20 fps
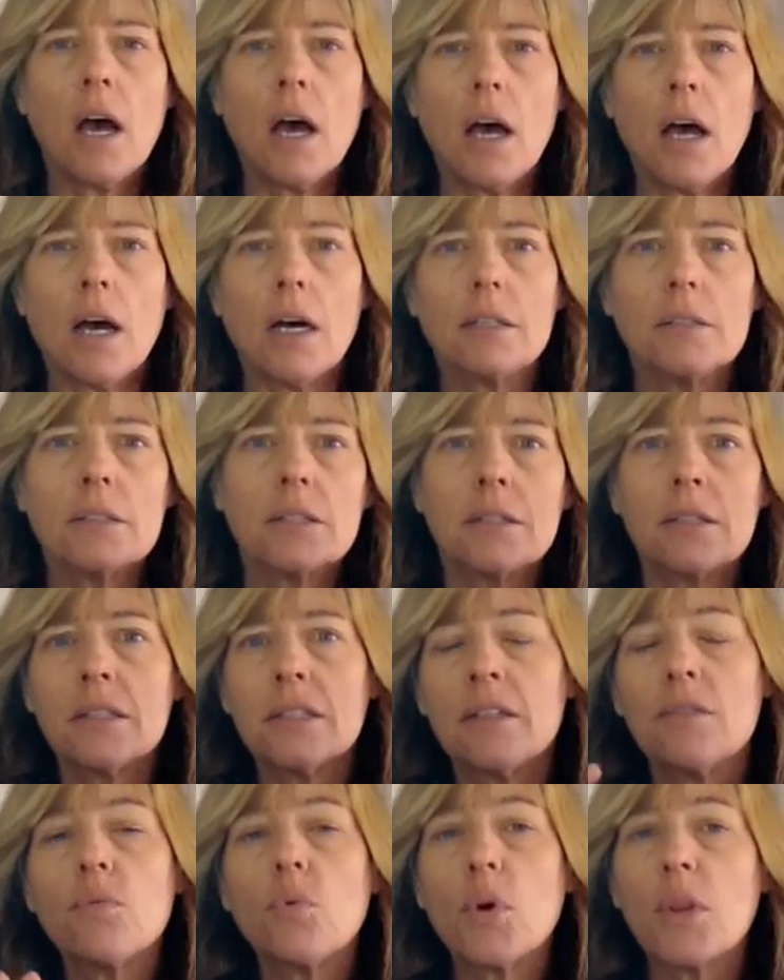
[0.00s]
uh, to
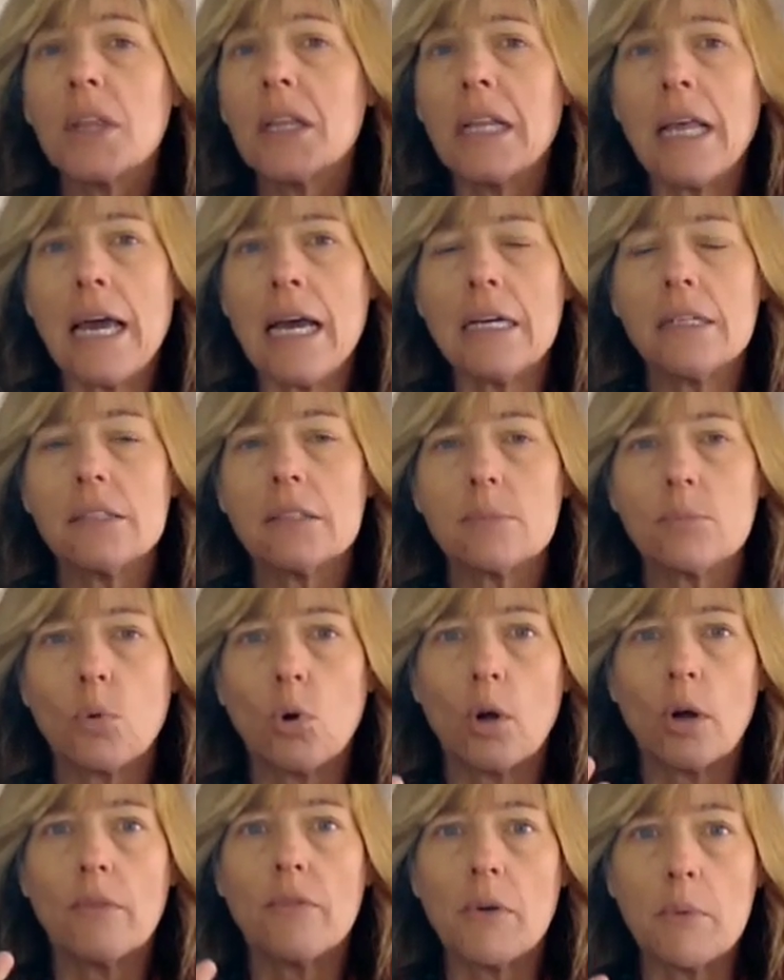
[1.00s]
live with less,
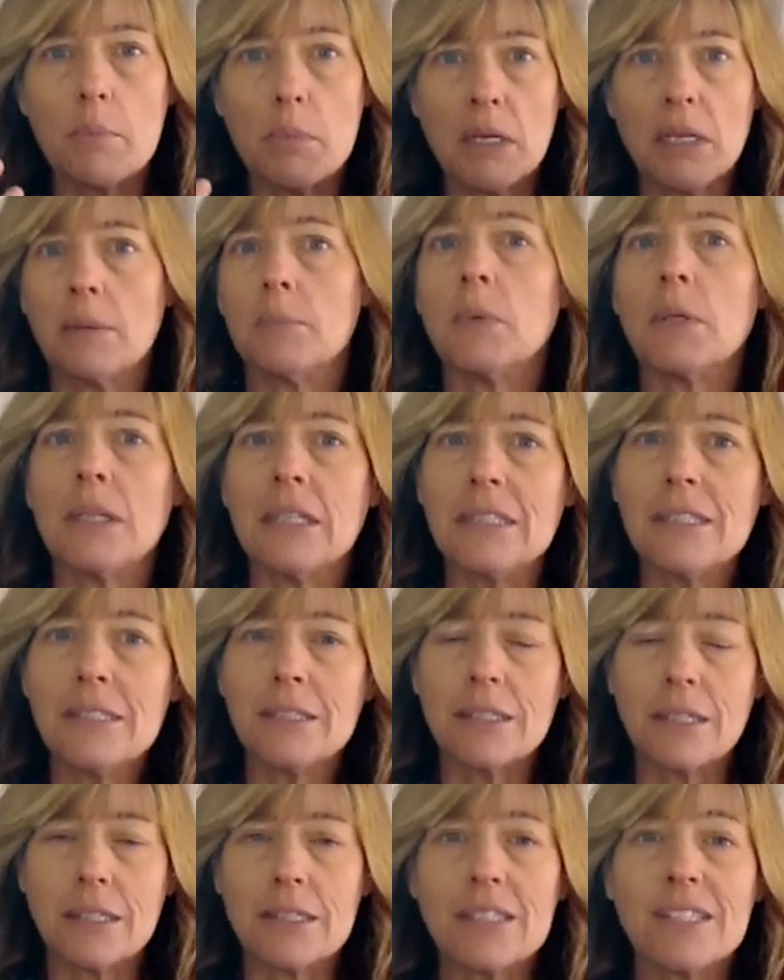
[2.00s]
more of a
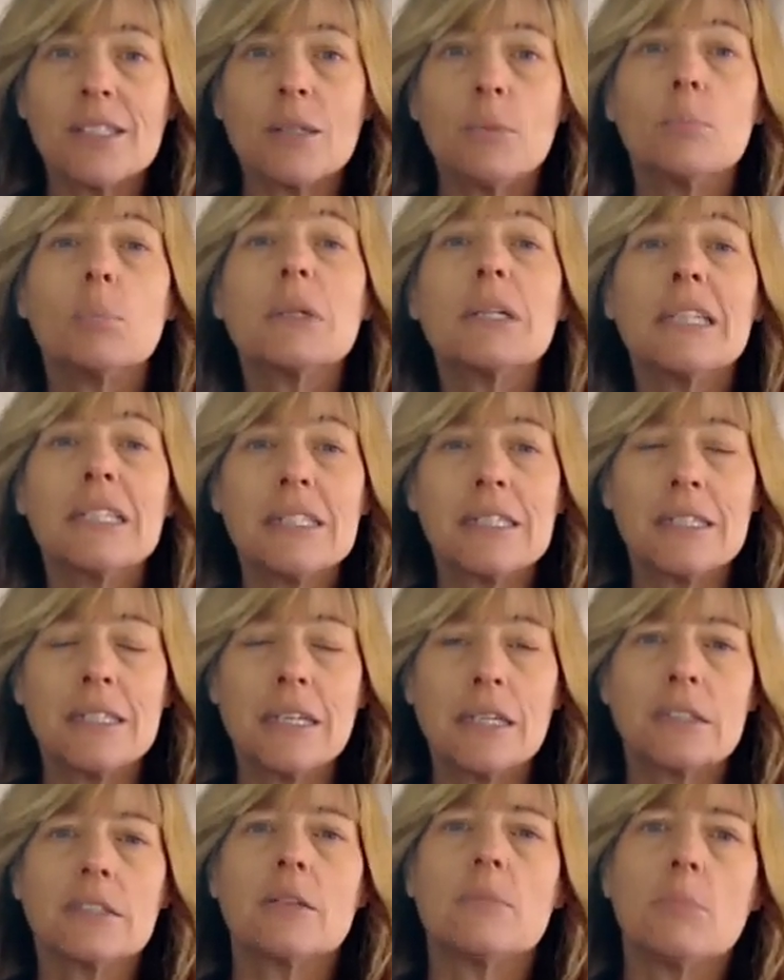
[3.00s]
minimalistic,
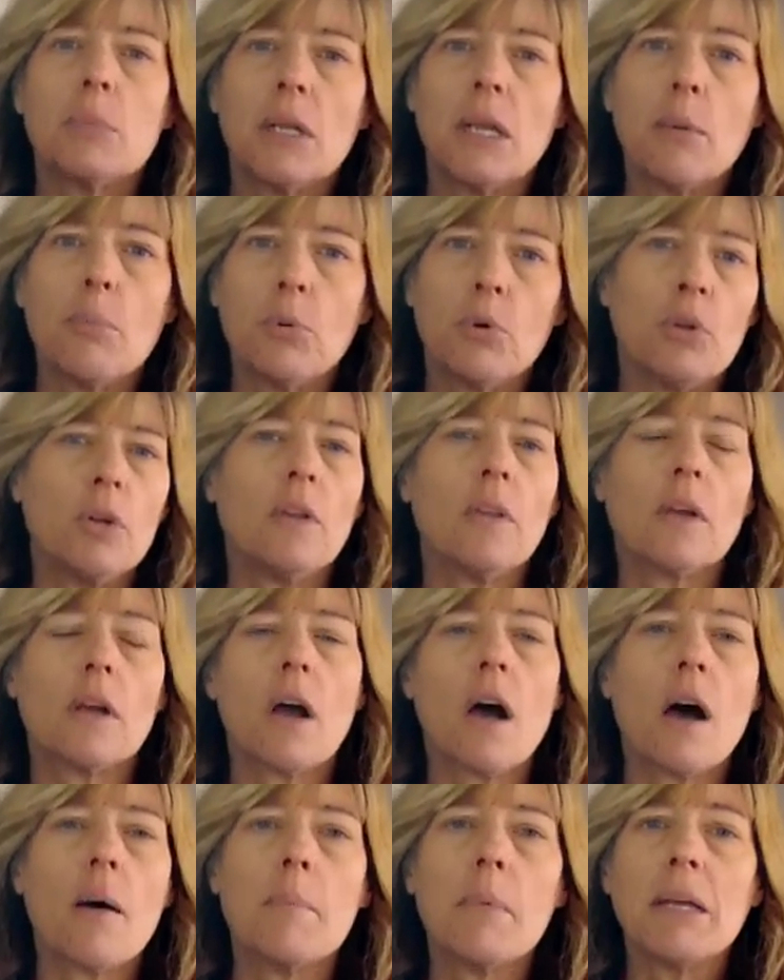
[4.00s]
simplistic, somebody put in the
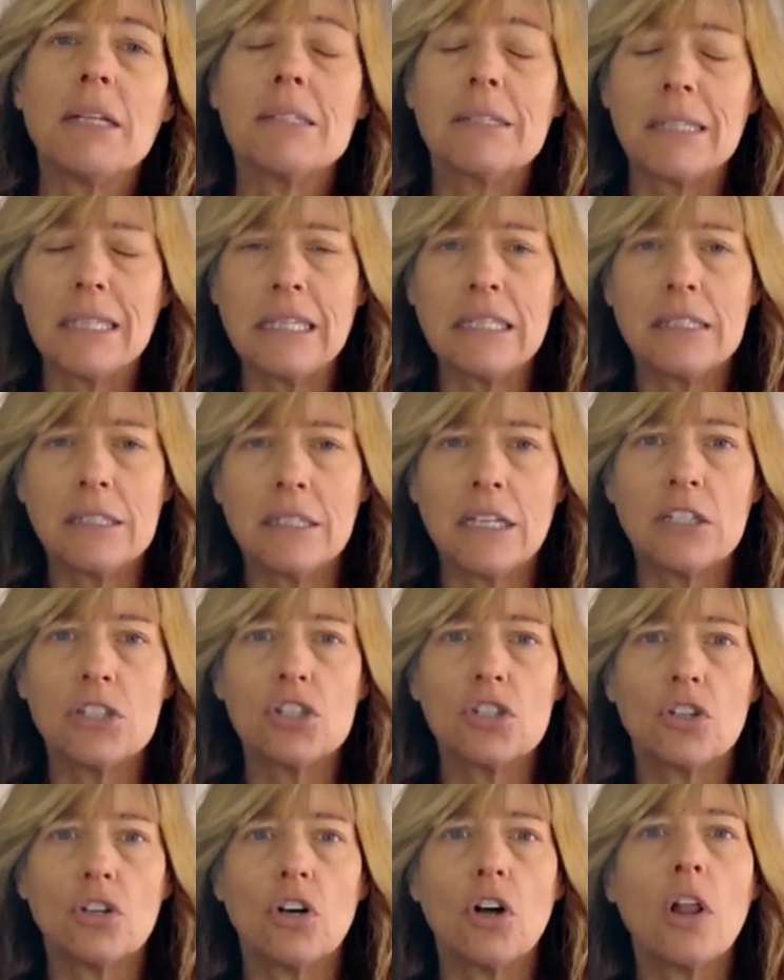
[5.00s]
comments,
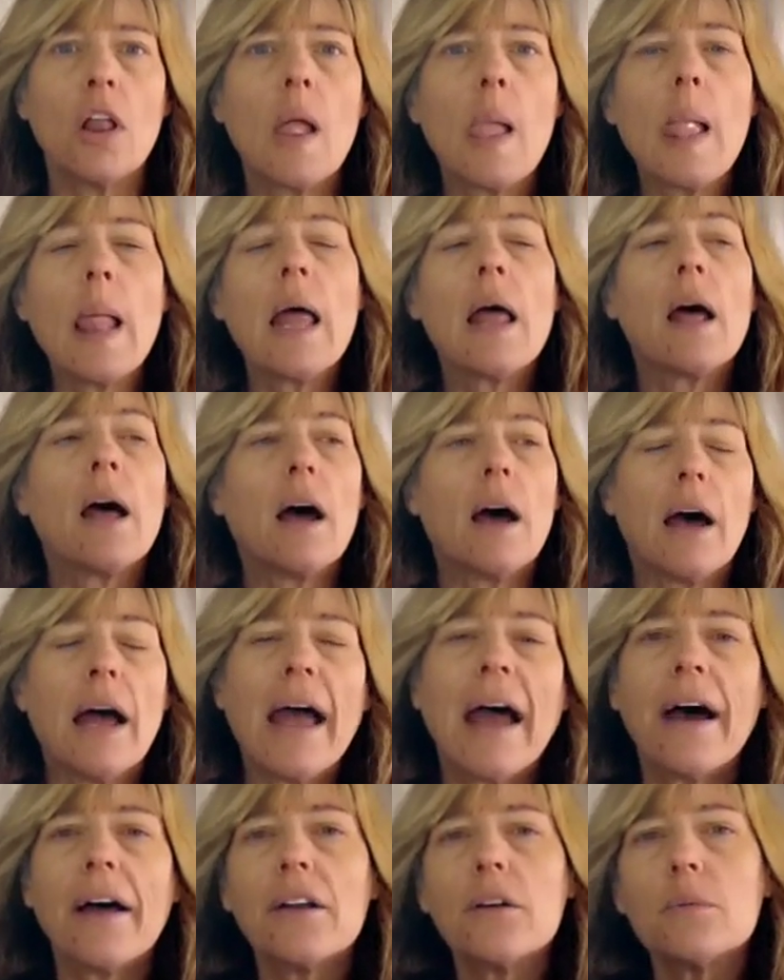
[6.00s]
essential uh,
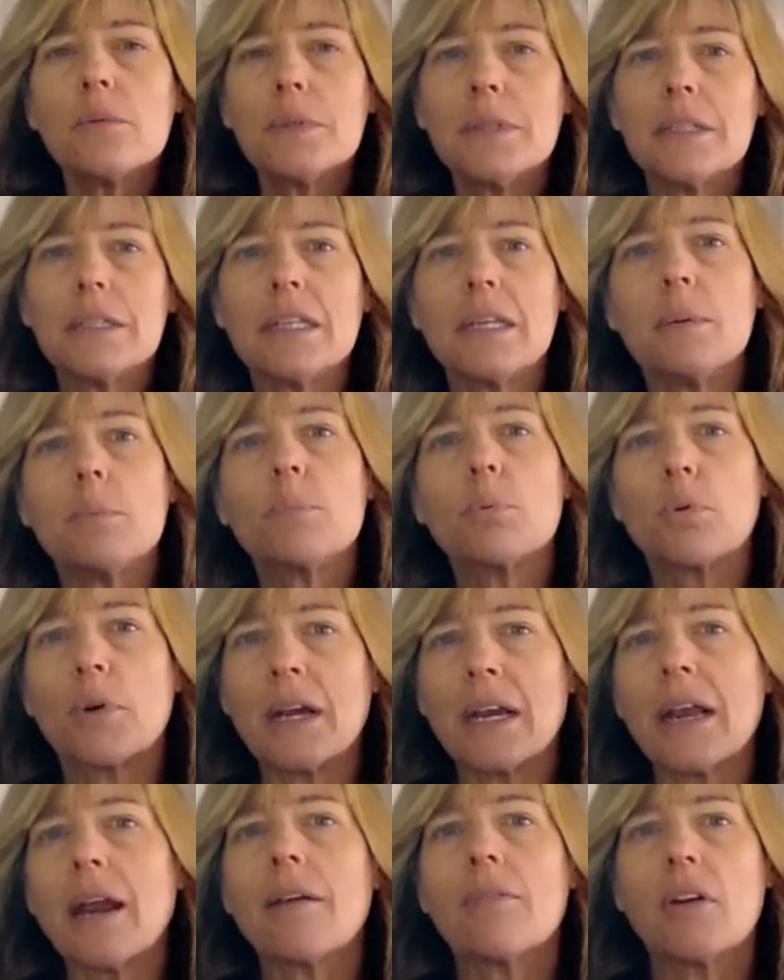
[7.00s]
how to really
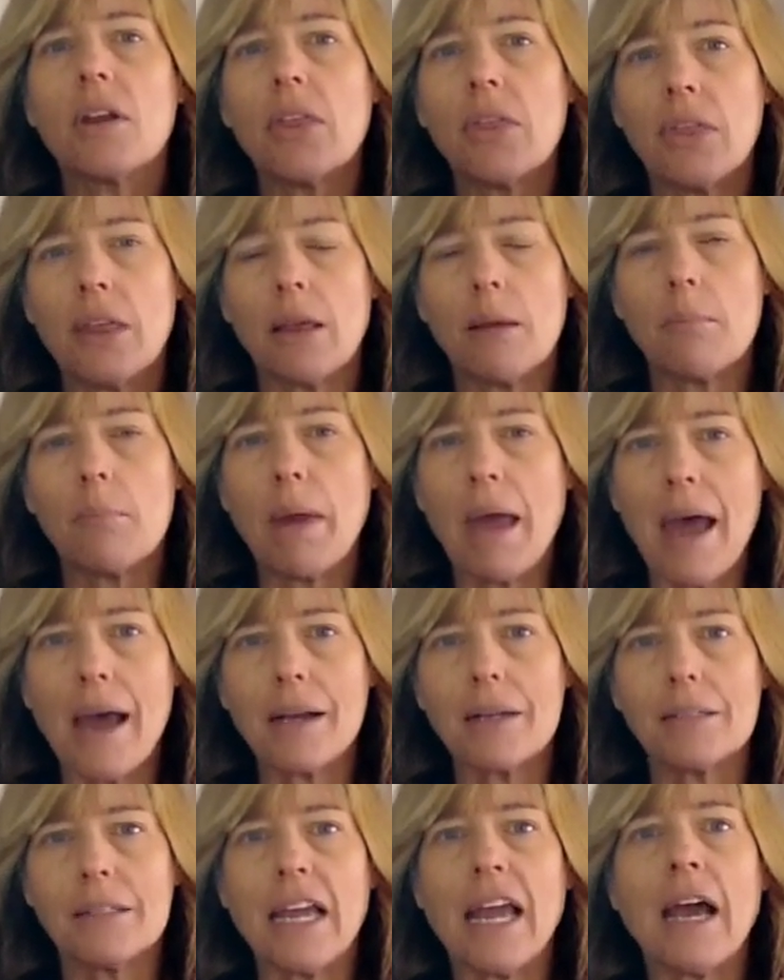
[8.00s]
bring everything
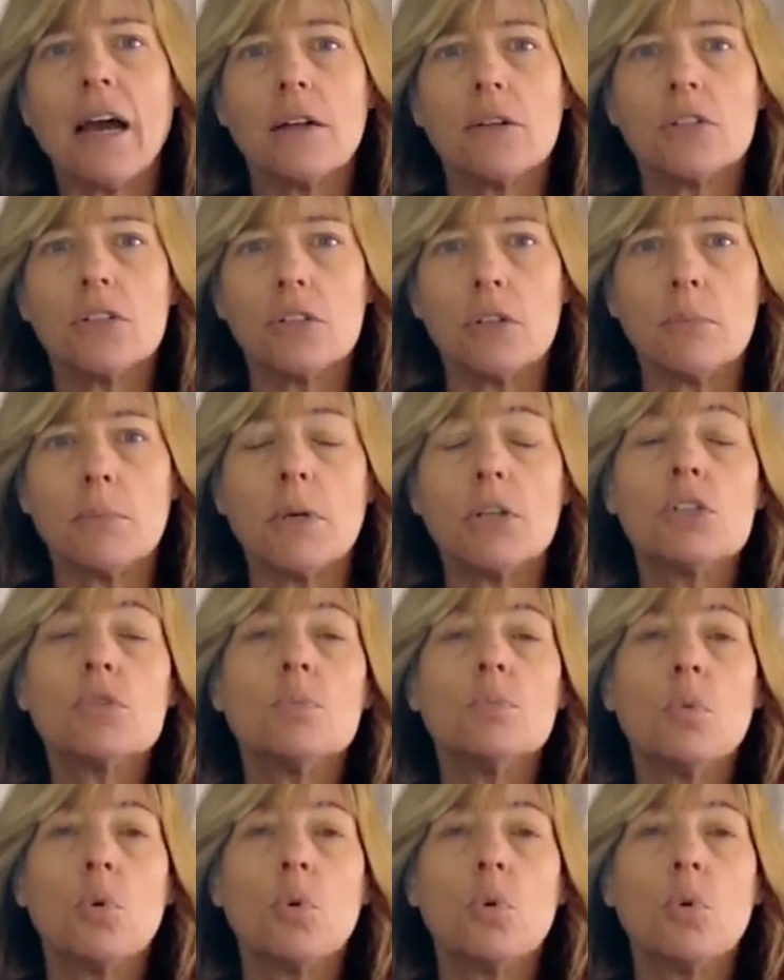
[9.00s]
back down to a much